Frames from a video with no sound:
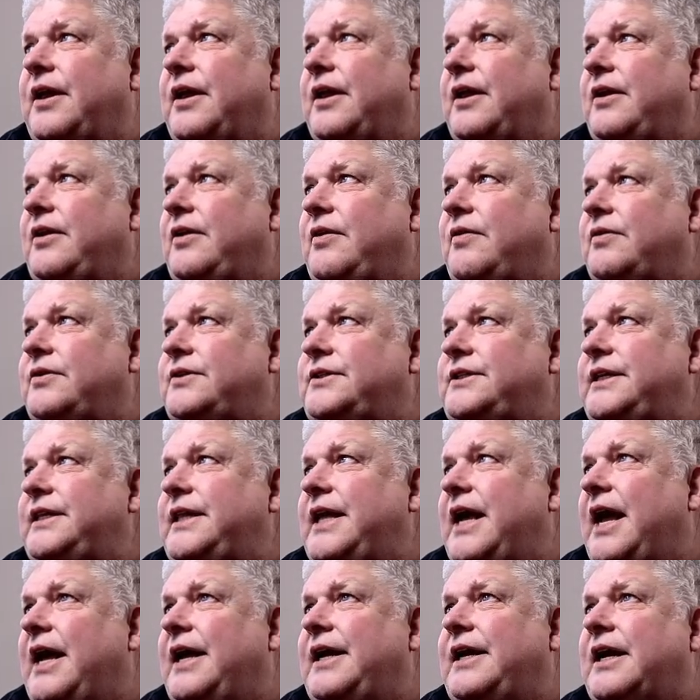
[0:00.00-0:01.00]
And you can see
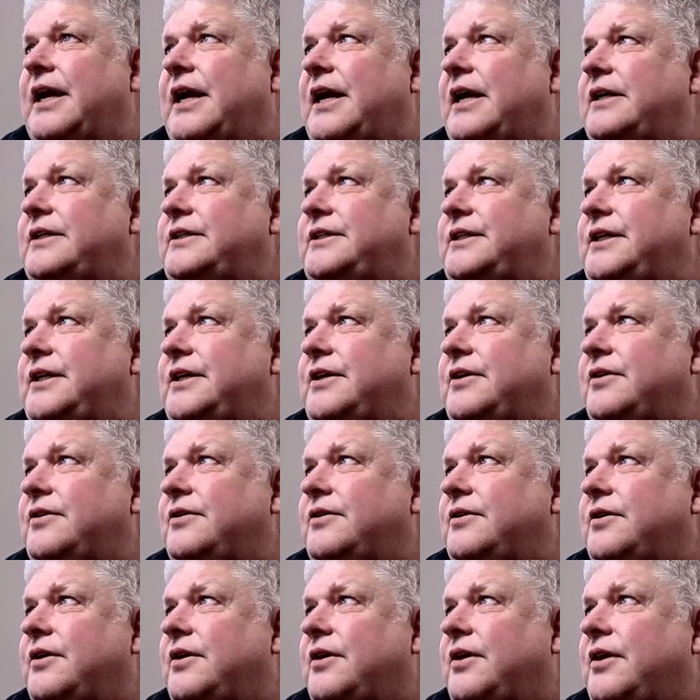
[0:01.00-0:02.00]
the icons
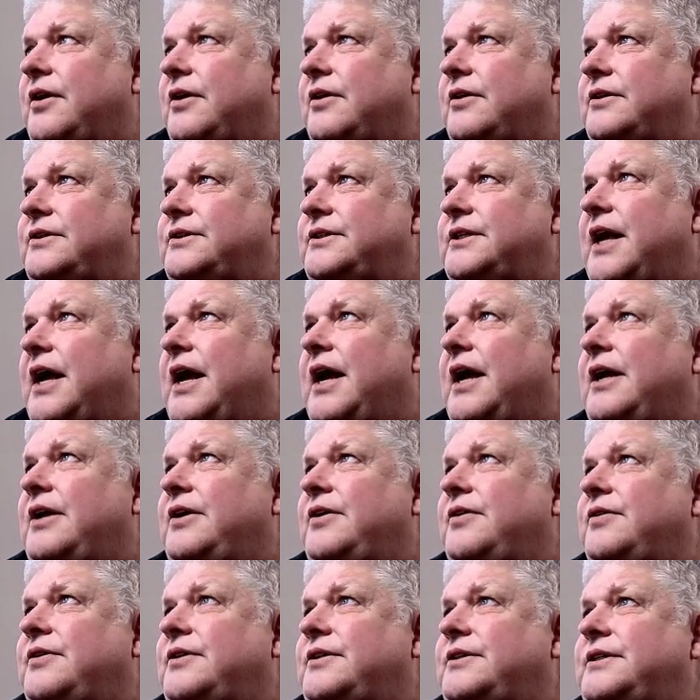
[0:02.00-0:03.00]
here on the side.
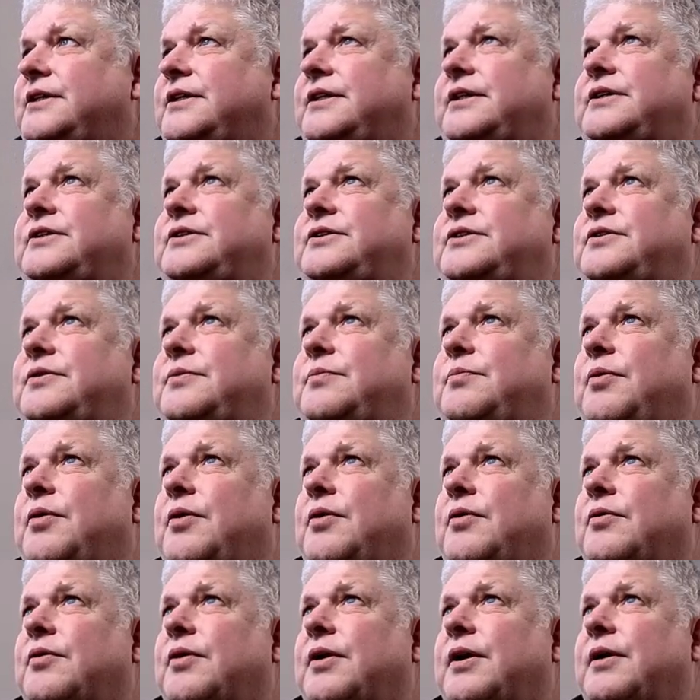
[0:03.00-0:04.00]
You can see these two
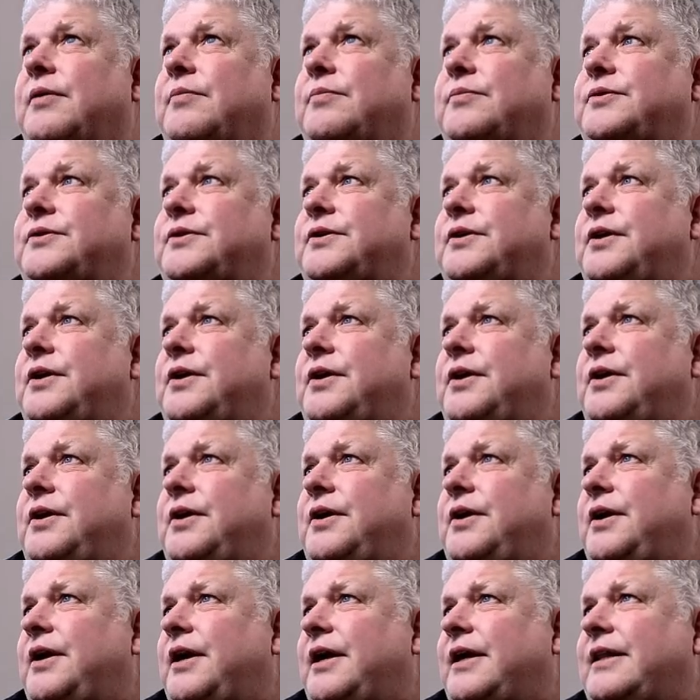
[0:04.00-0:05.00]
programs
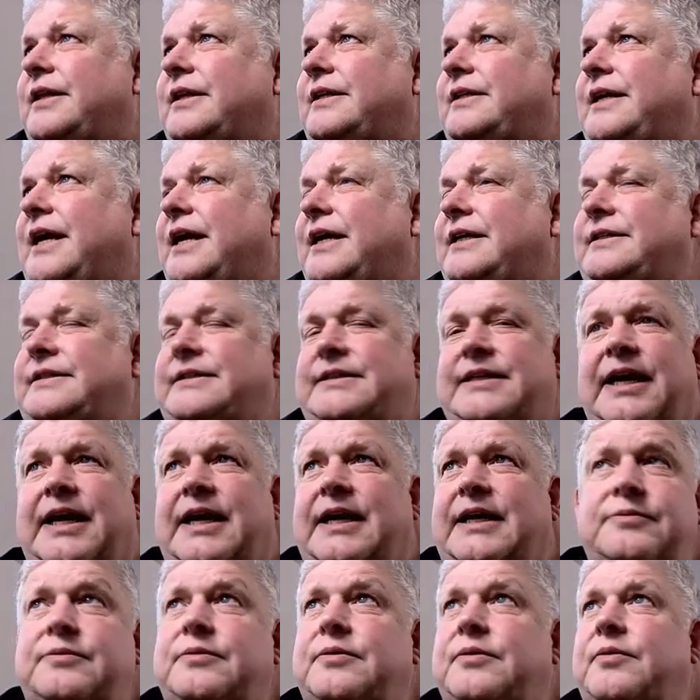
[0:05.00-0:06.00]
and the text
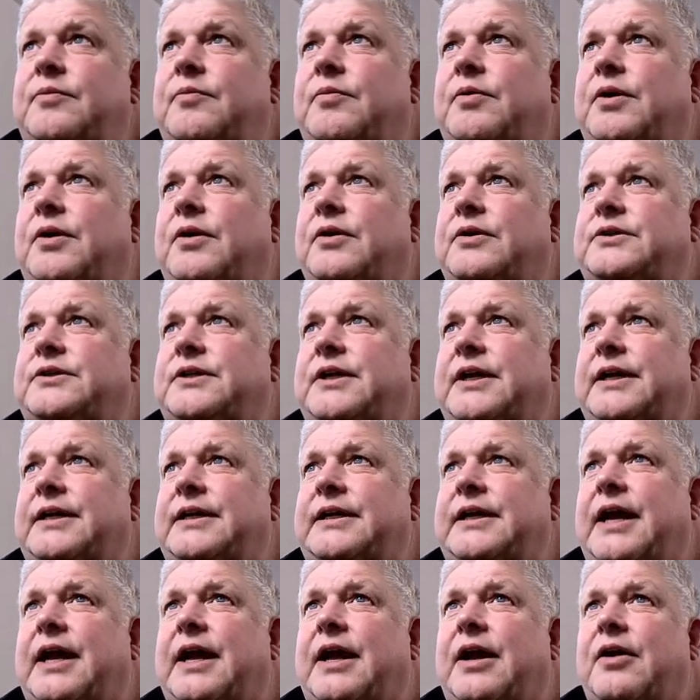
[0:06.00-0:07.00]
size and what it looks like
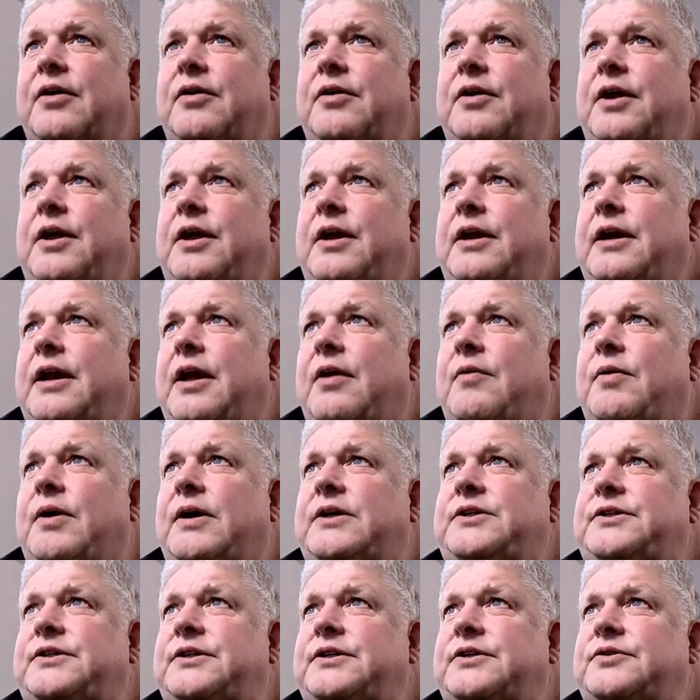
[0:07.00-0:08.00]
now. Now
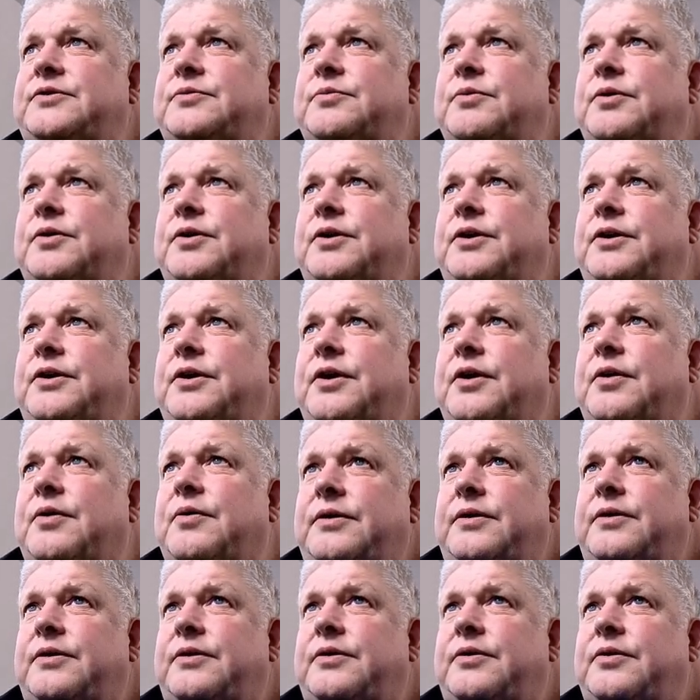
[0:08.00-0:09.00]
watch this. We're going to
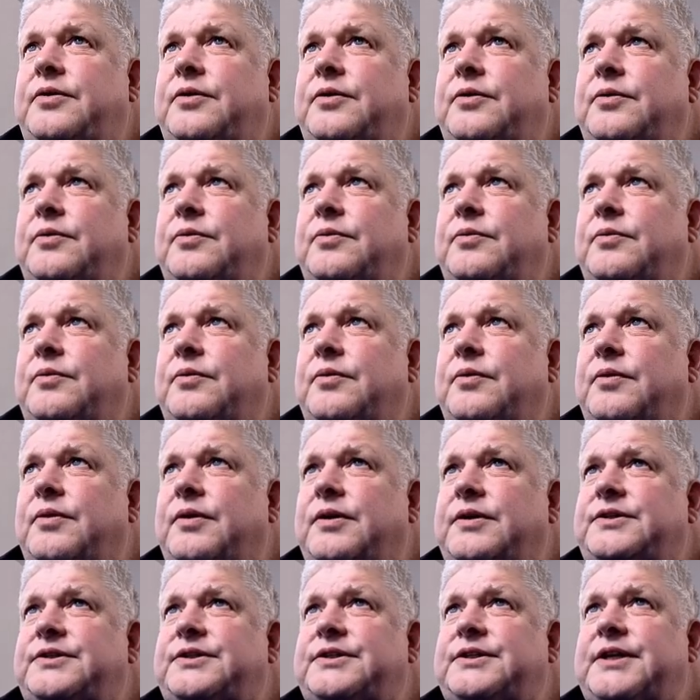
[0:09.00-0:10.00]
go to
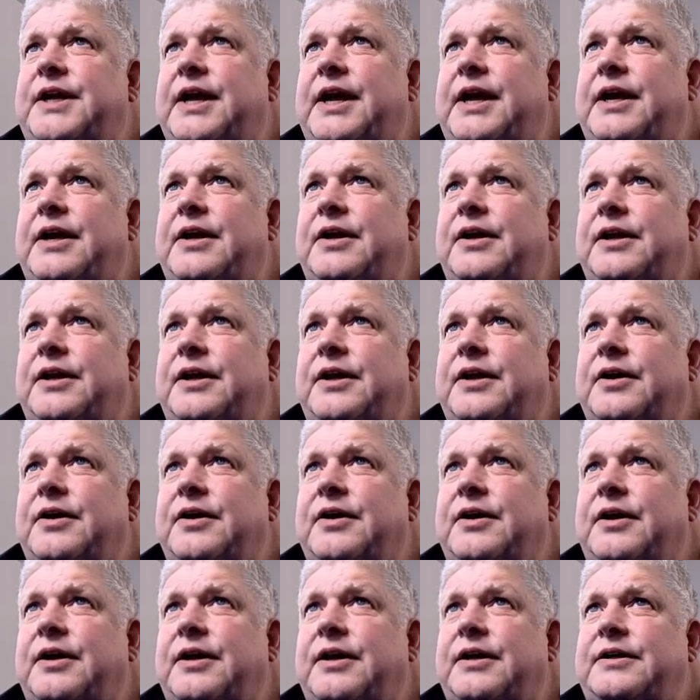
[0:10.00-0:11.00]
the scale
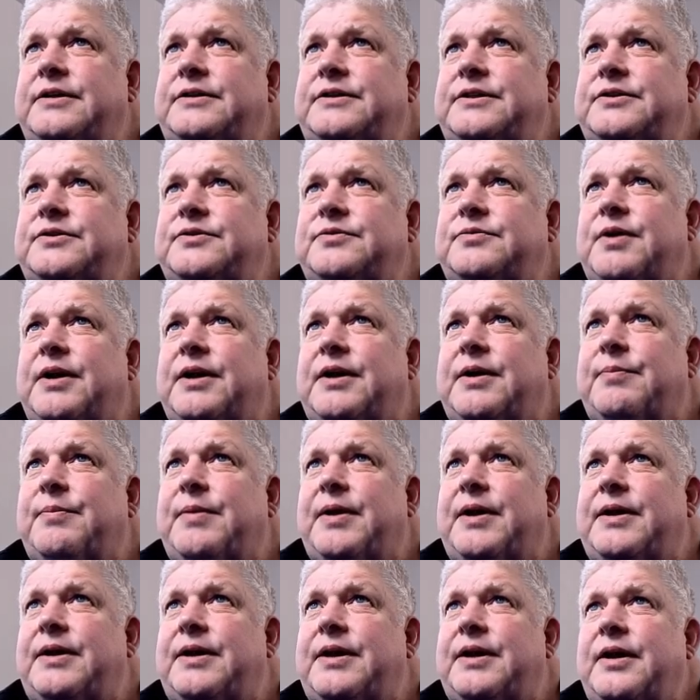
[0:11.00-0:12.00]
here, and it says
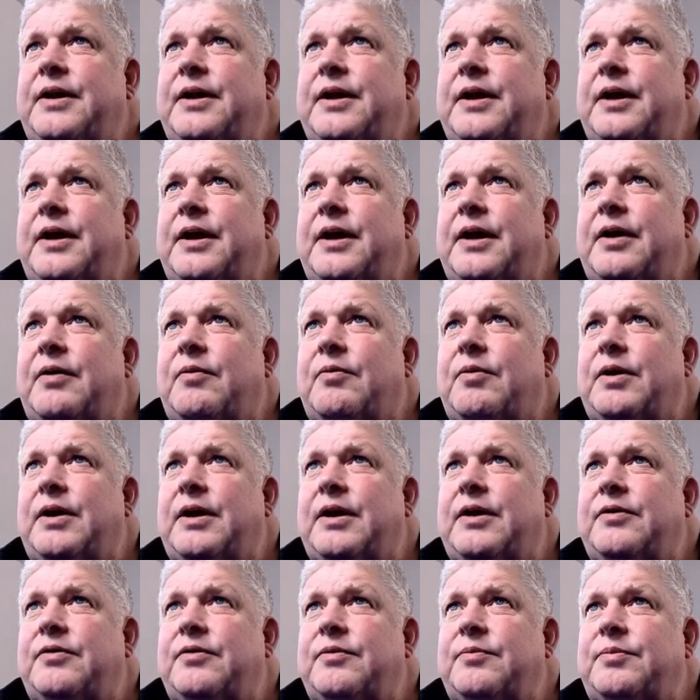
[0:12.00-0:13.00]
recommended uh, one
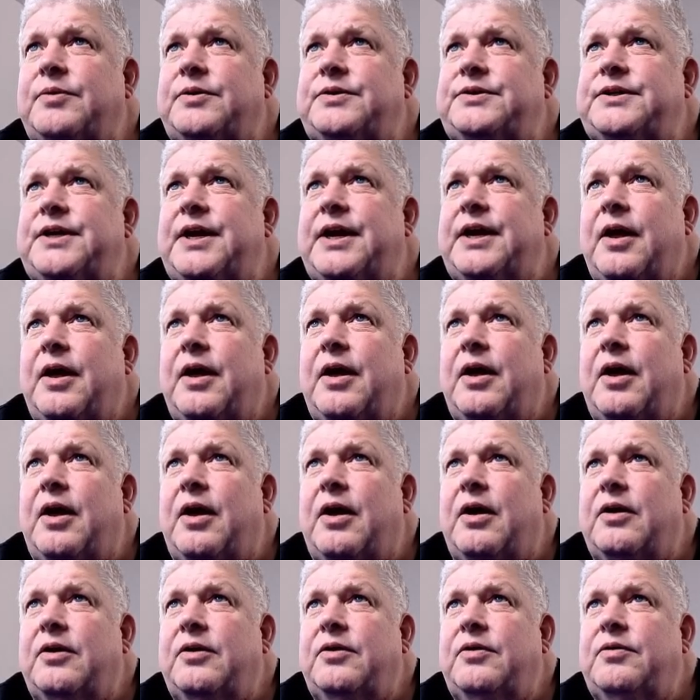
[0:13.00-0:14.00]
hundred percent.
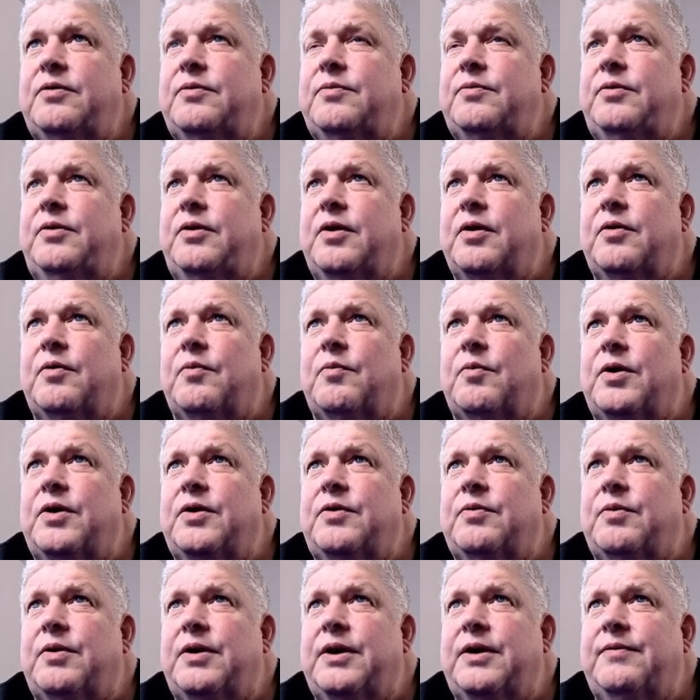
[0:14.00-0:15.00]
Uh, you can go to one
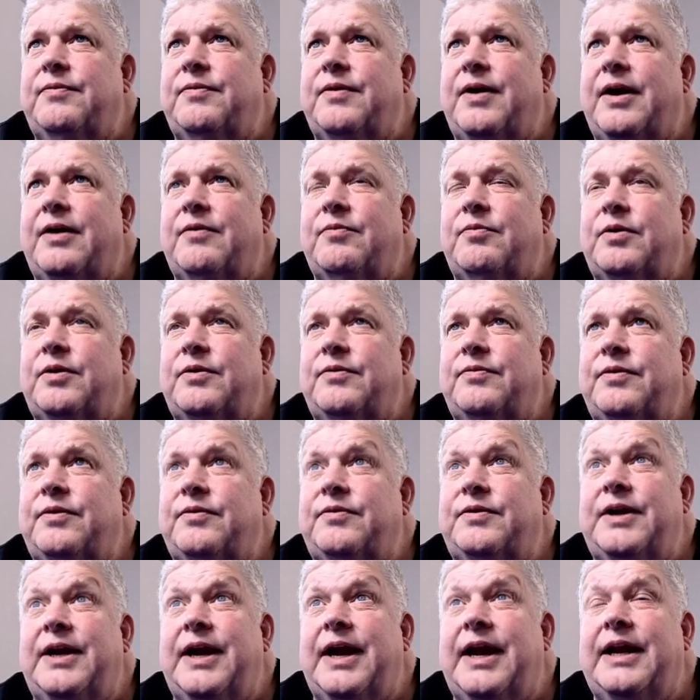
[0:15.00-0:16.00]
twenty-five, one
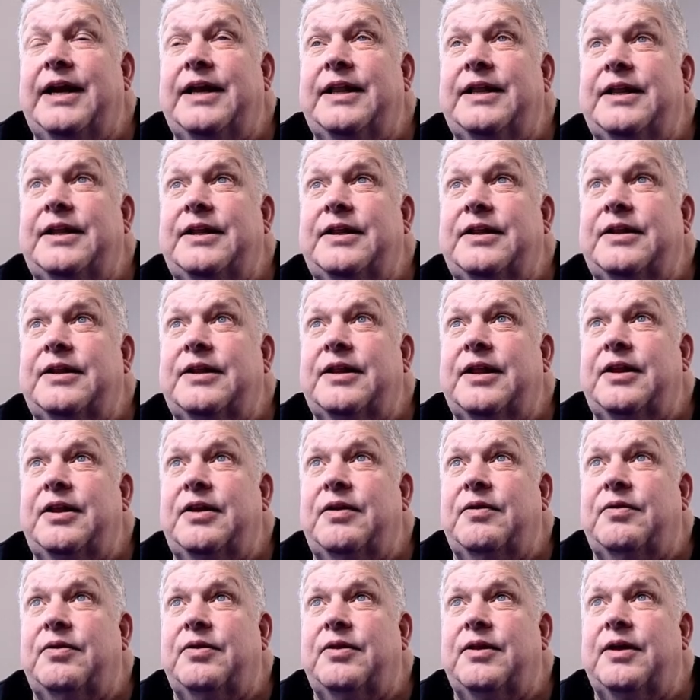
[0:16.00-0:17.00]
fifty, anything that
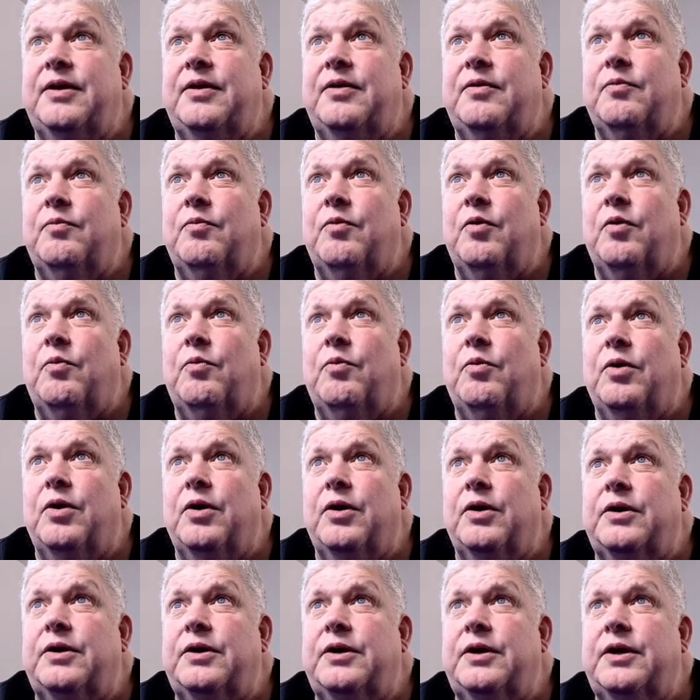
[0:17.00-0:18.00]
you think will
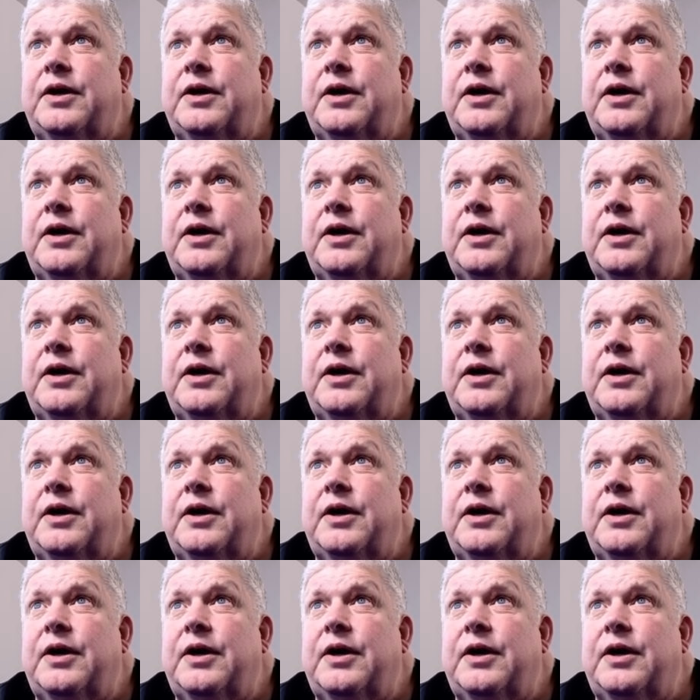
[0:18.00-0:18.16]
work.